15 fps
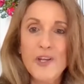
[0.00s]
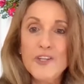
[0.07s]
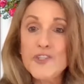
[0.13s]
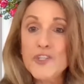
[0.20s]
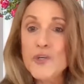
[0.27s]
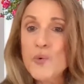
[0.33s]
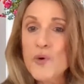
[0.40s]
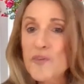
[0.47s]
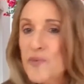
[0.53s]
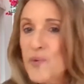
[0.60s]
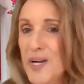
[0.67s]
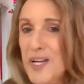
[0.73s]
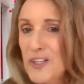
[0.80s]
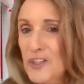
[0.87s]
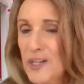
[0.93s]
Do you
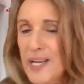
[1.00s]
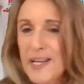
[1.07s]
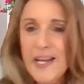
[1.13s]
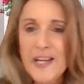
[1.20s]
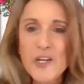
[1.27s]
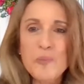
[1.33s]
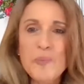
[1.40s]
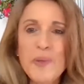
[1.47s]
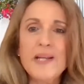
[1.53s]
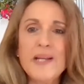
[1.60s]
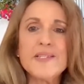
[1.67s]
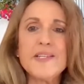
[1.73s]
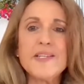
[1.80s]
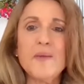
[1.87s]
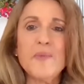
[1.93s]
avoid looking at your bank
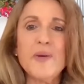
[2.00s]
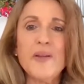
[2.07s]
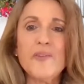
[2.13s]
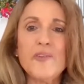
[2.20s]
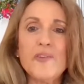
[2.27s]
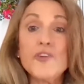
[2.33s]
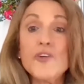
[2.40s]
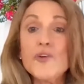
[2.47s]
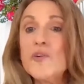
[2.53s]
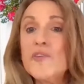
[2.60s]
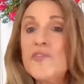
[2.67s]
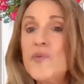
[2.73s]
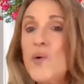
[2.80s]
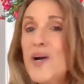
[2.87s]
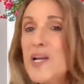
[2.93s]
statements? Do you
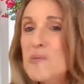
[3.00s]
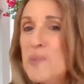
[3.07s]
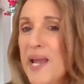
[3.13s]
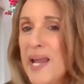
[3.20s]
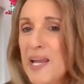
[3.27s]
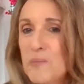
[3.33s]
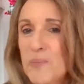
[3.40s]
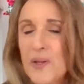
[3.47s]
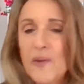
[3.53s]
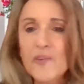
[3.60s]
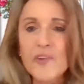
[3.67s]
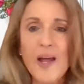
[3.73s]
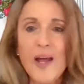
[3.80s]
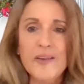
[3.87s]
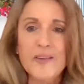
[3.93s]
avoid paying
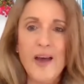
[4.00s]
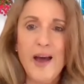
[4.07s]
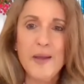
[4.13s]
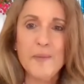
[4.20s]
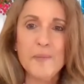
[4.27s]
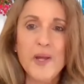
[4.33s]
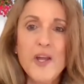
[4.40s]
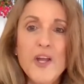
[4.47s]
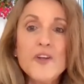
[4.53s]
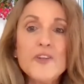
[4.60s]
bills on time?